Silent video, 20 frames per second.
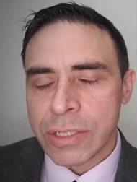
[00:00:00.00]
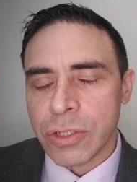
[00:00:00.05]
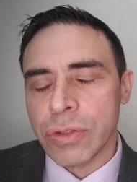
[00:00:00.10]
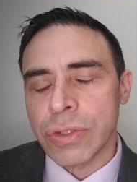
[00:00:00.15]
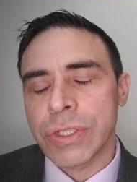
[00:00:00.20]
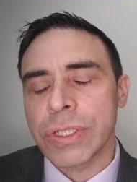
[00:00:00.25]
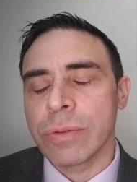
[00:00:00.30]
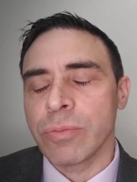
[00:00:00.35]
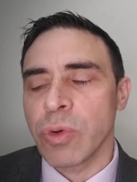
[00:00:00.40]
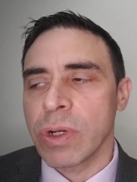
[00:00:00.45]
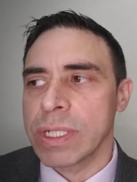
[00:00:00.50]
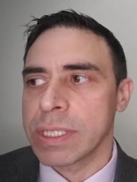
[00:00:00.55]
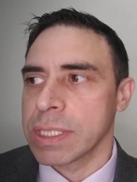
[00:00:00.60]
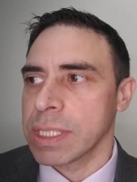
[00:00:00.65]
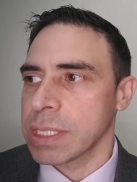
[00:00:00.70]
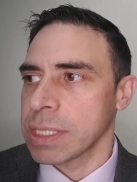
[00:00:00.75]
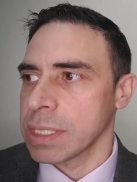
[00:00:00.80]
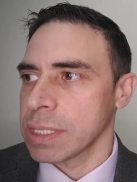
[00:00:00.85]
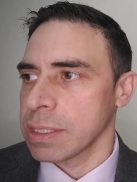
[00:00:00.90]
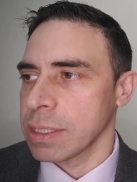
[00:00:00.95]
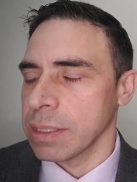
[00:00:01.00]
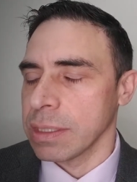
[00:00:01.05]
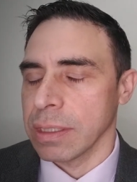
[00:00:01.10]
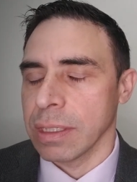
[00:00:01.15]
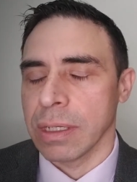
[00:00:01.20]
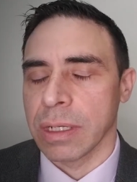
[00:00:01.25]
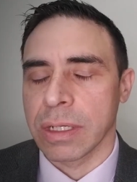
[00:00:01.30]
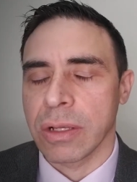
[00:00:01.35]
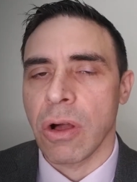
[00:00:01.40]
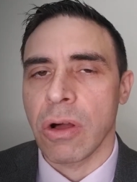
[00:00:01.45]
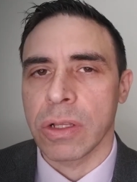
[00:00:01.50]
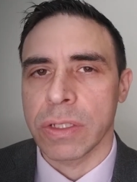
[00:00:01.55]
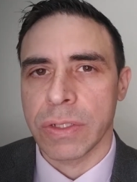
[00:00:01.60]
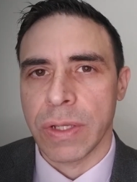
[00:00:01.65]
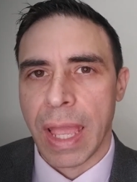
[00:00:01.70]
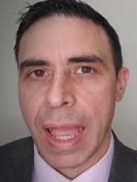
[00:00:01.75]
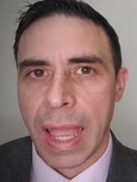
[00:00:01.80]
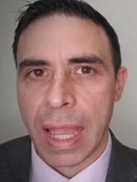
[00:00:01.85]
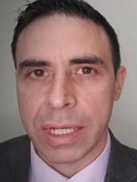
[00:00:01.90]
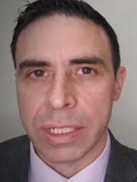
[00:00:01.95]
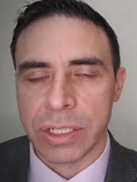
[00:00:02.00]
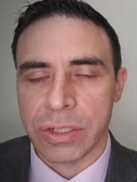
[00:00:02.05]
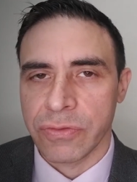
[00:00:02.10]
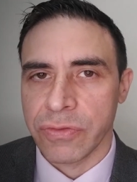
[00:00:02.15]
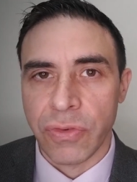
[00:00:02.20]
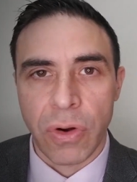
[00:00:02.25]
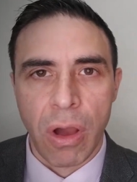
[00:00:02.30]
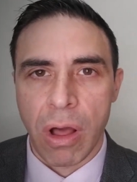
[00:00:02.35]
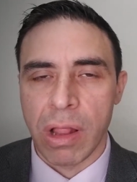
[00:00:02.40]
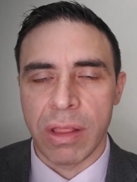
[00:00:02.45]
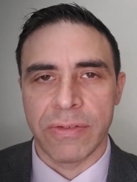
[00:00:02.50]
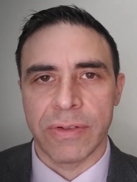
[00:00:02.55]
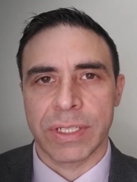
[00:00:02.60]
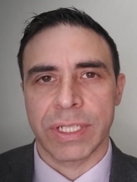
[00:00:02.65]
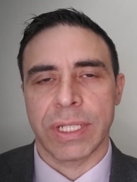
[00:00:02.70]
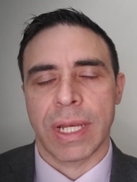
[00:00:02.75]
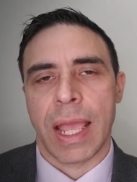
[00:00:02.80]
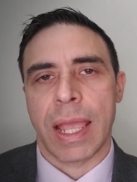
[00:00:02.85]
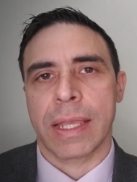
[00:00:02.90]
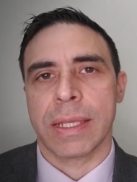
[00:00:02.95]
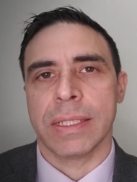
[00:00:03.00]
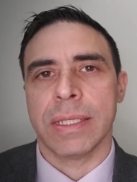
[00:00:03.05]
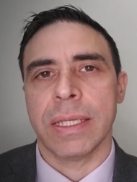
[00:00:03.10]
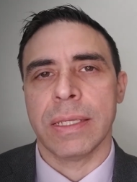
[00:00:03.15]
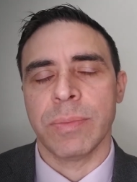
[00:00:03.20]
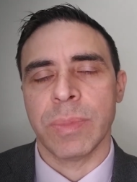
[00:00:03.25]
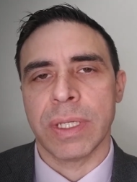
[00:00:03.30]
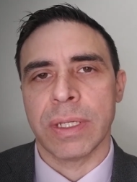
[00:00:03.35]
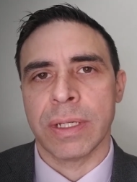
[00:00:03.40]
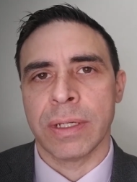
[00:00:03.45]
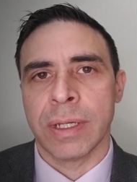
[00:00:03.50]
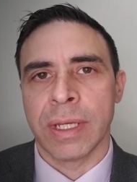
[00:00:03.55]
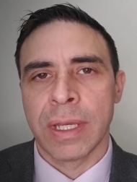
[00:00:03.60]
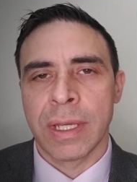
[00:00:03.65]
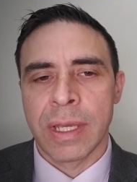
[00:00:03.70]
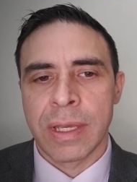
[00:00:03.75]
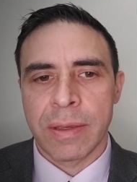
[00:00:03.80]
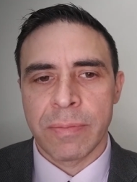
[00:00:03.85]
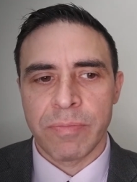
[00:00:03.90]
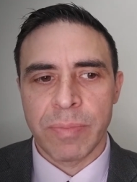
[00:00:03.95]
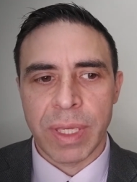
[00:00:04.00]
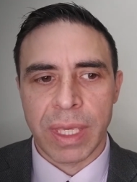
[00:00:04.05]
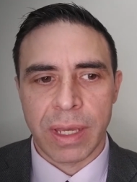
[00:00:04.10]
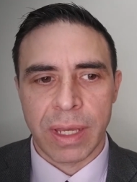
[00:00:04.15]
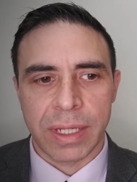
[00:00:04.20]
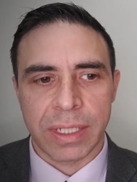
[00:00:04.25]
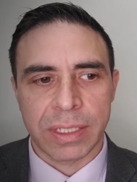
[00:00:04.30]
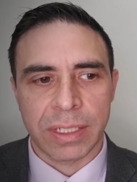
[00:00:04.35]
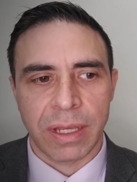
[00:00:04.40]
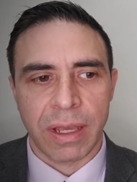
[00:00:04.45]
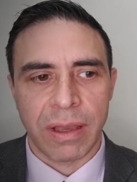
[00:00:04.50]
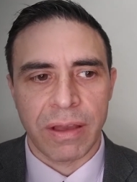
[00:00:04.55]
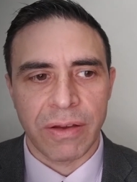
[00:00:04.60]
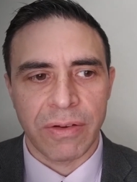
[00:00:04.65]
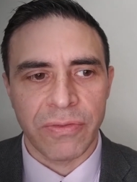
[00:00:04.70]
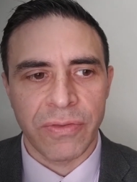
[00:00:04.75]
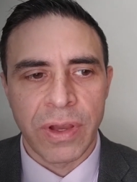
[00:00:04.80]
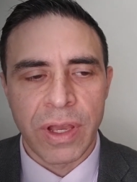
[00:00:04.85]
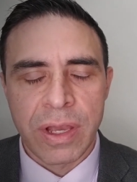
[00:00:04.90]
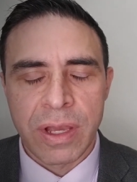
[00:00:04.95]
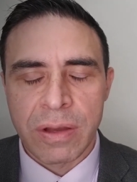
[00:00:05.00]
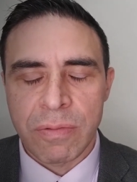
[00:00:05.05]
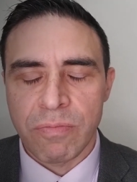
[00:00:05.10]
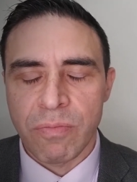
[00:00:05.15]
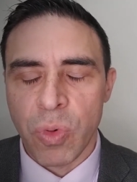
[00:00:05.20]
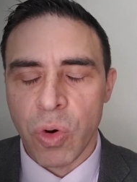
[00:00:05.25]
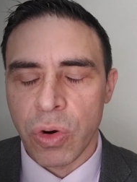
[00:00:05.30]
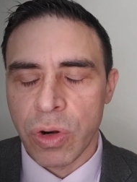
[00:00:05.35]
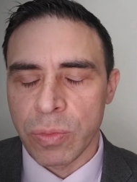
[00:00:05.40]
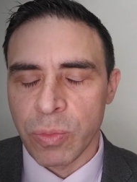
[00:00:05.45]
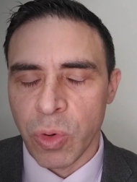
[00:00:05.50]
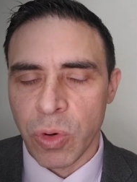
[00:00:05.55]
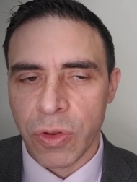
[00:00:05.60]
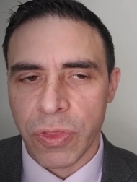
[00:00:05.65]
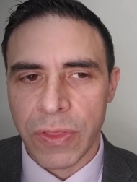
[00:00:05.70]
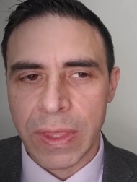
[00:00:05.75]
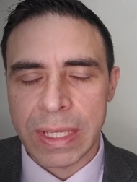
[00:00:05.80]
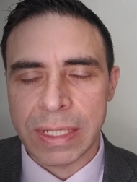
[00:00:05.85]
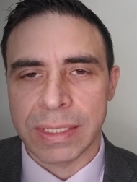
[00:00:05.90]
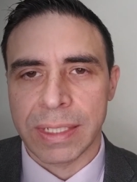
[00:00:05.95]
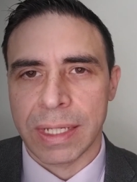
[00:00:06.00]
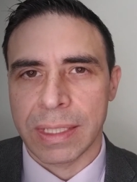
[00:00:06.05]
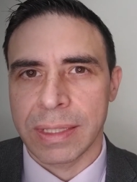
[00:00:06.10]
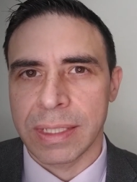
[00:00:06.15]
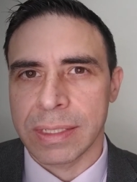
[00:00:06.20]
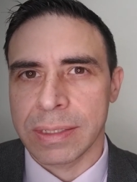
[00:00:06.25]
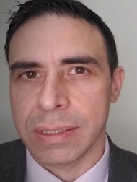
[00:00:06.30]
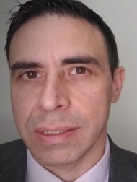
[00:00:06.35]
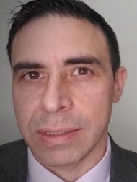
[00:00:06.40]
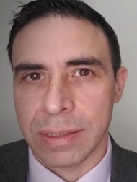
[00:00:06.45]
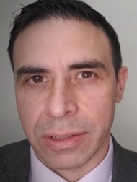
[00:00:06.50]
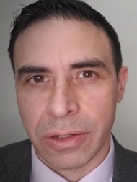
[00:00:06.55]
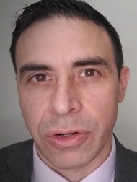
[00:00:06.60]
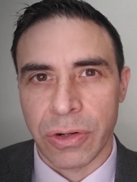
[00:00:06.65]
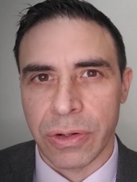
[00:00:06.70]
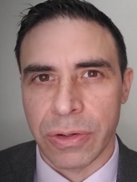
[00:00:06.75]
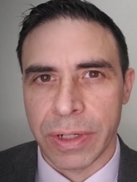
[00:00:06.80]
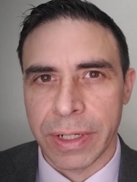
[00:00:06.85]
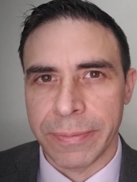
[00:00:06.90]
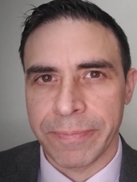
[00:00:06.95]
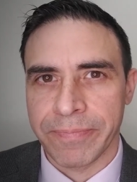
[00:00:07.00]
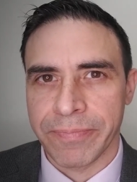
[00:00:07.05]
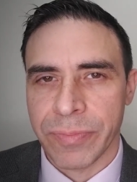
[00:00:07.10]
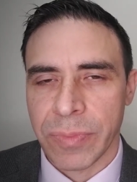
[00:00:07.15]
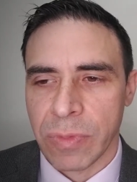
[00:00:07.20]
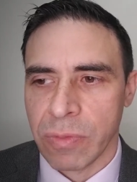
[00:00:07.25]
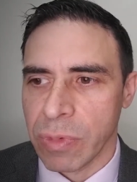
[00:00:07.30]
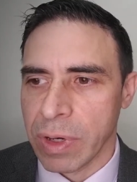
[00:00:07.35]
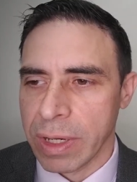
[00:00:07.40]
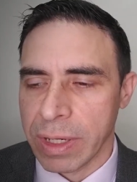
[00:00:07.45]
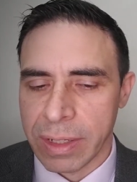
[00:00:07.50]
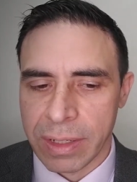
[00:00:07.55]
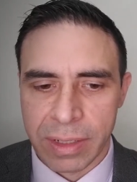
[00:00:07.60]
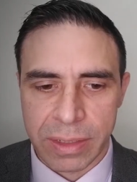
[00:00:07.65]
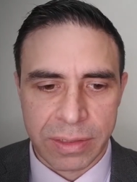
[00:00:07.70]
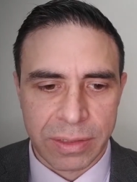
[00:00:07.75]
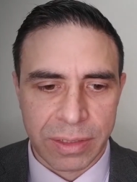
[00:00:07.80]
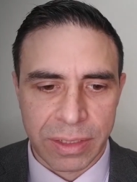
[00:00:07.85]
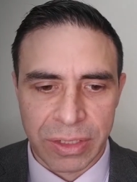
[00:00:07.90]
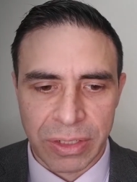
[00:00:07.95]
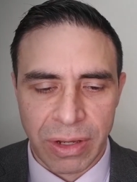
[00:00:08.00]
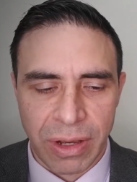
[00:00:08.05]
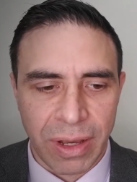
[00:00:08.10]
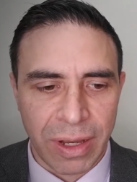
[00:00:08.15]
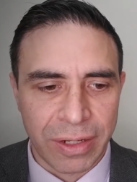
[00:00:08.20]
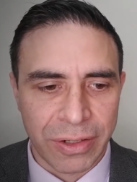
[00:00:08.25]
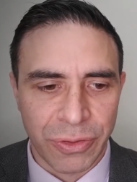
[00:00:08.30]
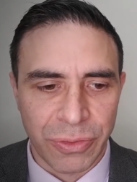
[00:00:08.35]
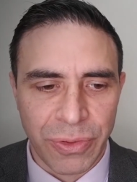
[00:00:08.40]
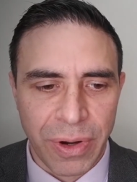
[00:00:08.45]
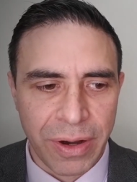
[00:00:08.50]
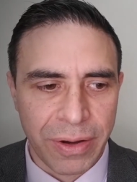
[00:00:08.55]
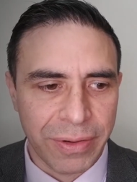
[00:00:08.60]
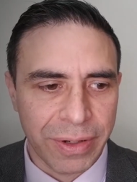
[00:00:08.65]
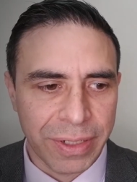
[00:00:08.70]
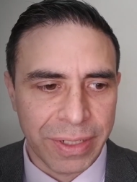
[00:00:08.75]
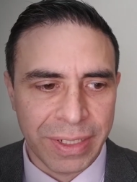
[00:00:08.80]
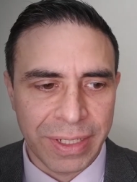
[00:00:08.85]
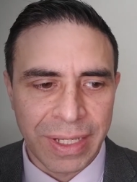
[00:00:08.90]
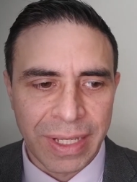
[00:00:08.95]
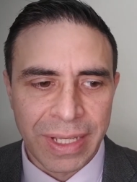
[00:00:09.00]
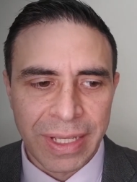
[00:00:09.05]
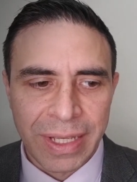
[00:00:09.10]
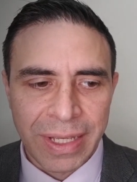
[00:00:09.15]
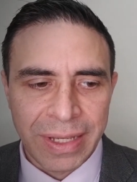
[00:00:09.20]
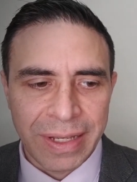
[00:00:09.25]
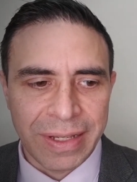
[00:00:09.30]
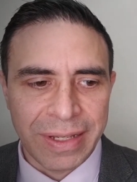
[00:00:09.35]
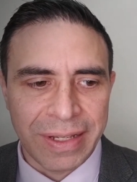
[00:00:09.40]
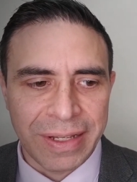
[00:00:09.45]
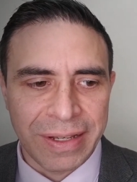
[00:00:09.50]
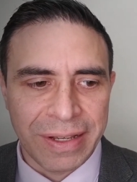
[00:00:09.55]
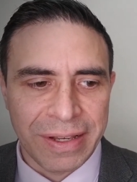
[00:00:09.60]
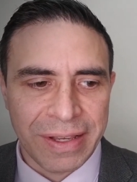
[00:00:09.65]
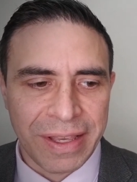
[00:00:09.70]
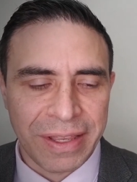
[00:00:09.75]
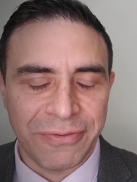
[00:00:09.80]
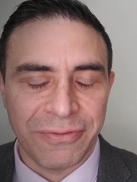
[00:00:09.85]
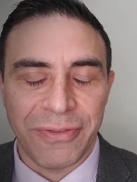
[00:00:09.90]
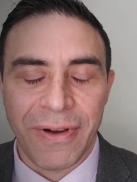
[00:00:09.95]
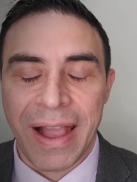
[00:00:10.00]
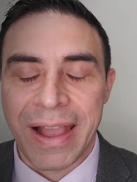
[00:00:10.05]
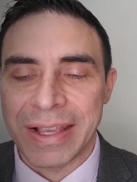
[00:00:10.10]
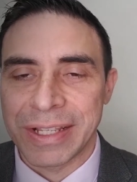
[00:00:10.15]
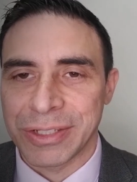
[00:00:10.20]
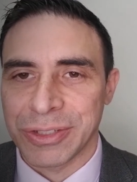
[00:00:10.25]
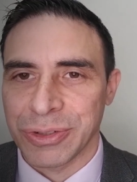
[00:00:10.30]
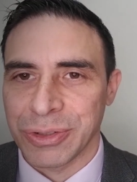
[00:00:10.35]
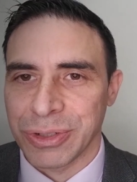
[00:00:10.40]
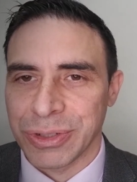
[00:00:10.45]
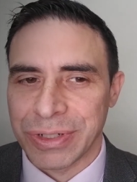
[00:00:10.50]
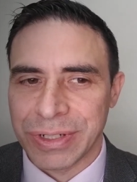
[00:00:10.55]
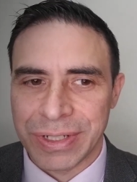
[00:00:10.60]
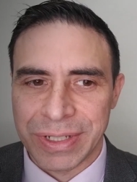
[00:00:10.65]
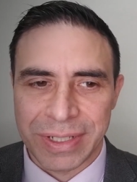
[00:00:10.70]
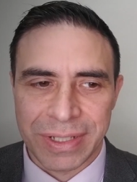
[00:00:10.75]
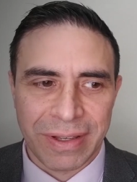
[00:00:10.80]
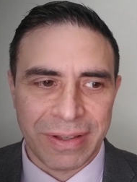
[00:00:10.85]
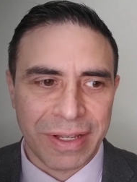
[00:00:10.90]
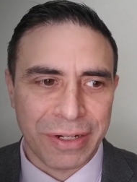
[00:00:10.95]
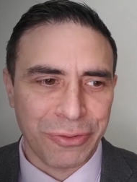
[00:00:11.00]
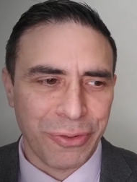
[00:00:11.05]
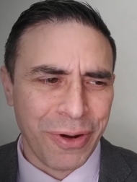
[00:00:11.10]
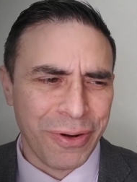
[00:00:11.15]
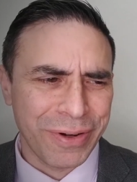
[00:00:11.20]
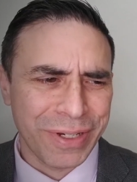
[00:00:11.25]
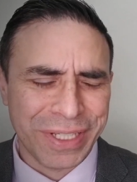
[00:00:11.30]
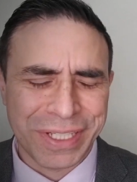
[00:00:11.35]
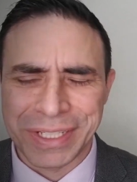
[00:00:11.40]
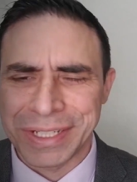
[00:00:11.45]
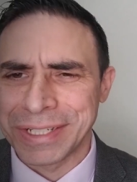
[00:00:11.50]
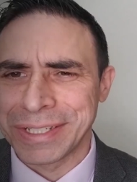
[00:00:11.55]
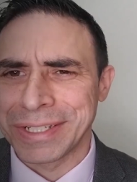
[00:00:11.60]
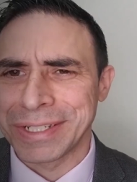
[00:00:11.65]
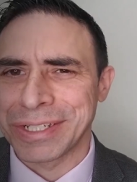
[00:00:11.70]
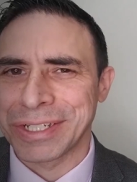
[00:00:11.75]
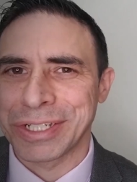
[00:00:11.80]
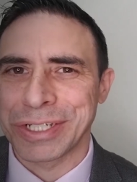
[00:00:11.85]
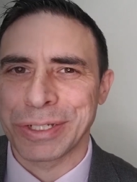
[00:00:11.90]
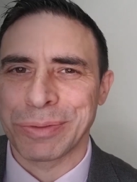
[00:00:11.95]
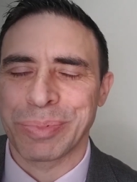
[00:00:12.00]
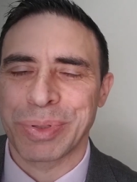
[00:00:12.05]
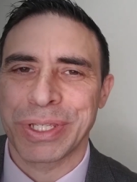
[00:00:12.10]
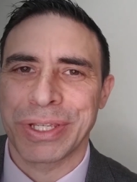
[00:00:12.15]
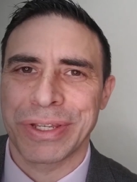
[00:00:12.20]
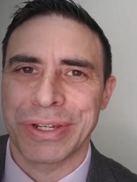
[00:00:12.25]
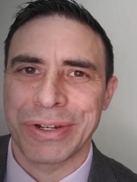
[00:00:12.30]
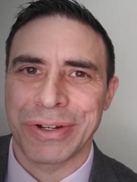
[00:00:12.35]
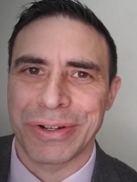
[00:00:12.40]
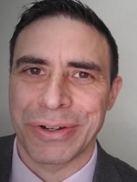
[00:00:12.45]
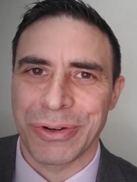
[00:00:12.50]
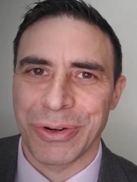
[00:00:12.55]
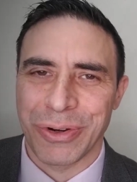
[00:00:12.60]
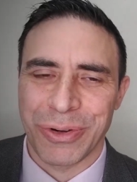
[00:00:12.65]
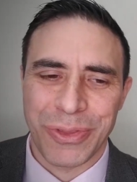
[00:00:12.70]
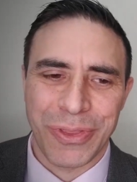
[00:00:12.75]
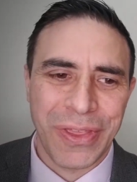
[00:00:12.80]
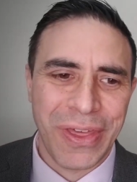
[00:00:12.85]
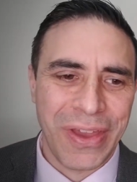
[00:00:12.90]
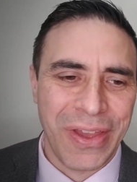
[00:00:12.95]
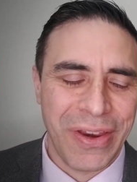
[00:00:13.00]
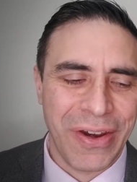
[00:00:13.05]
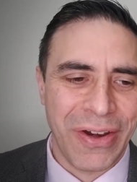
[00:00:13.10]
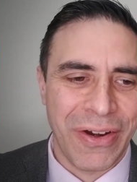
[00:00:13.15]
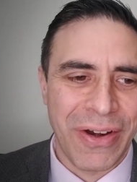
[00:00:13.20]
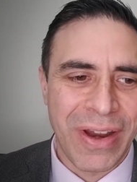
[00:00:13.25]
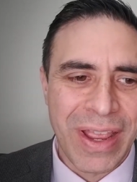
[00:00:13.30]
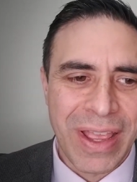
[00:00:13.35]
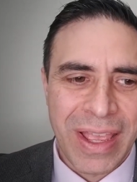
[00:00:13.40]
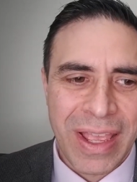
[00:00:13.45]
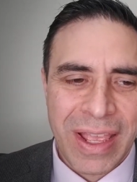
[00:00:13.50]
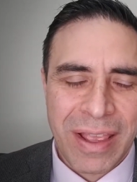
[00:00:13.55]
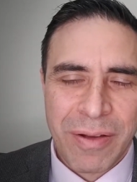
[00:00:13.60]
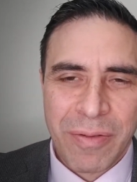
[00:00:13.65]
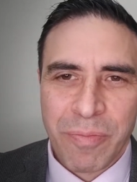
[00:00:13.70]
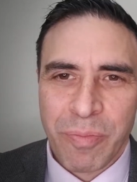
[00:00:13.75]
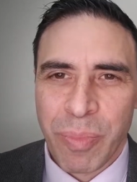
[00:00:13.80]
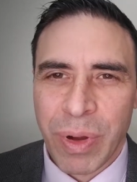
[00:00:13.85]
So in some ways, this is a call to action for all of us in academia, because of more and more things like this occurring, right? It's an honorary uh, advisor, honorary citizenship here or there.